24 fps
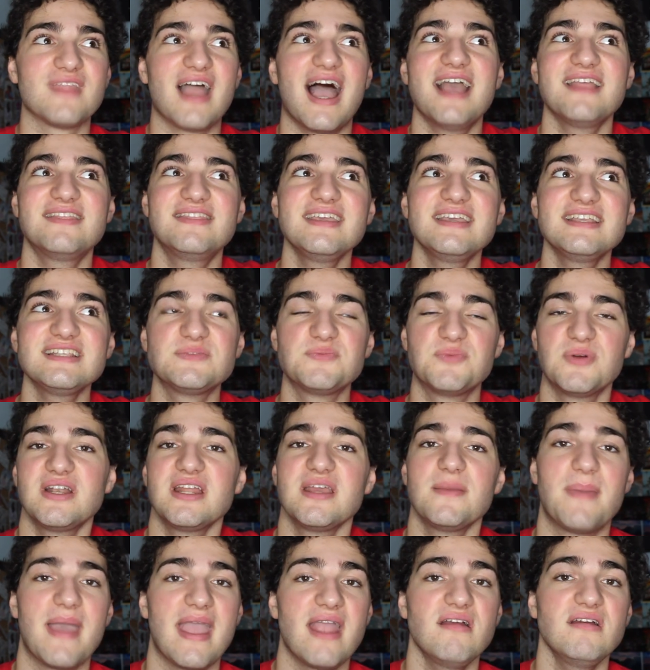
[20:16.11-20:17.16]
I think it's
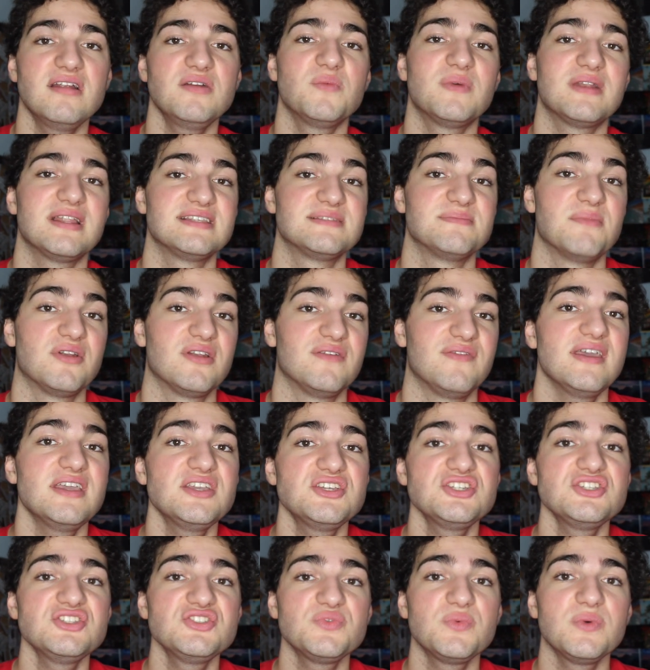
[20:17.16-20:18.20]
pretty apparent what his
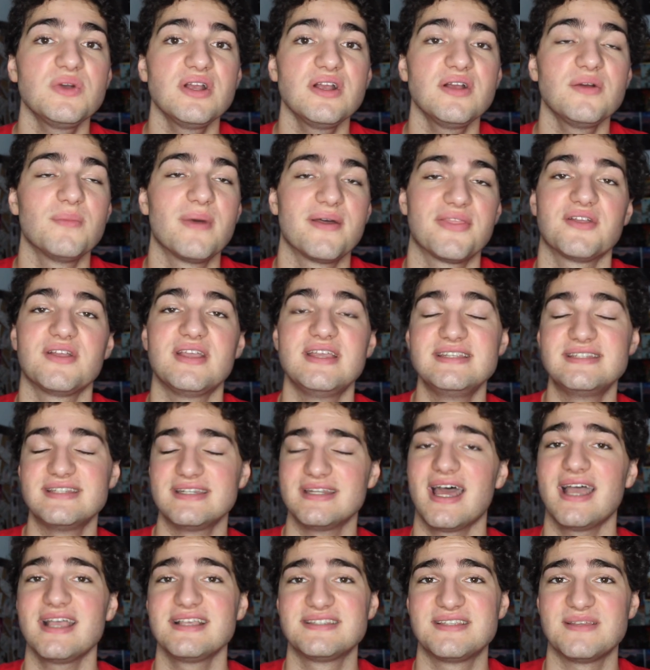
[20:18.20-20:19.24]
motivations were, whether he
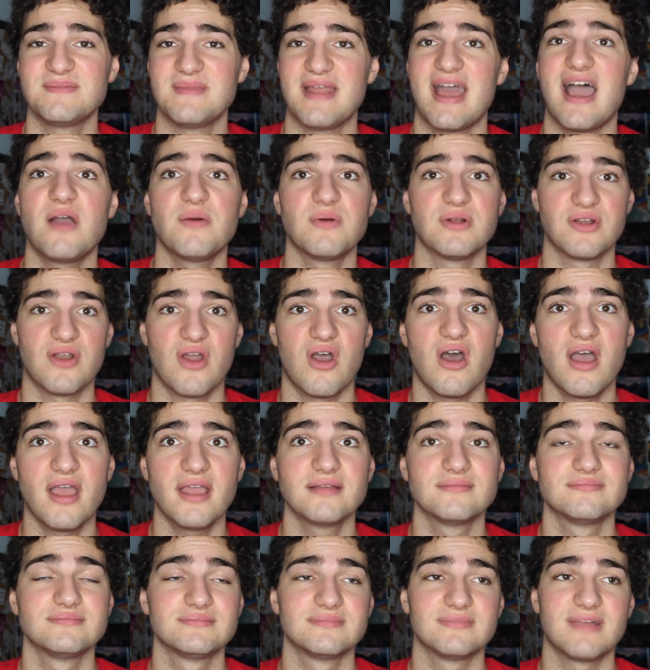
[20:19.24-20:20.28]
denies them now or not.